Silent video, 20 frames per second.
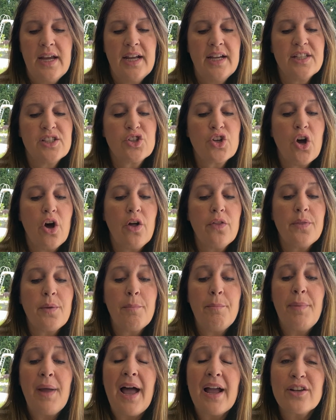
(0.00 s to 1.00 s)
It's called the
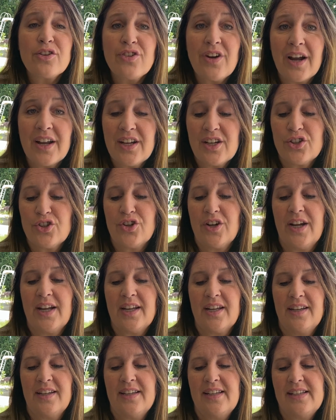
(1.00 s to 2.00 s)
backtracking trick,
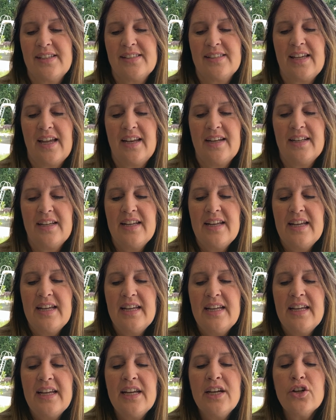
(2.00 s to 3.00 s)
he said.
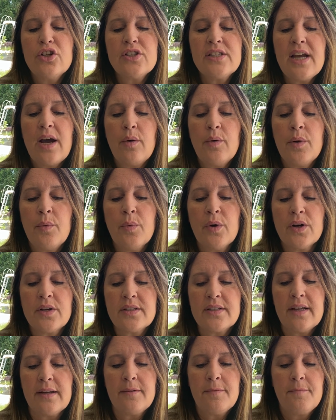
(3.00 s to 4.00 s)
Here's how he
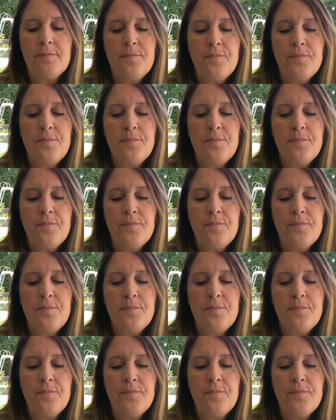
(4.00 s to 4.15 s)
worked it.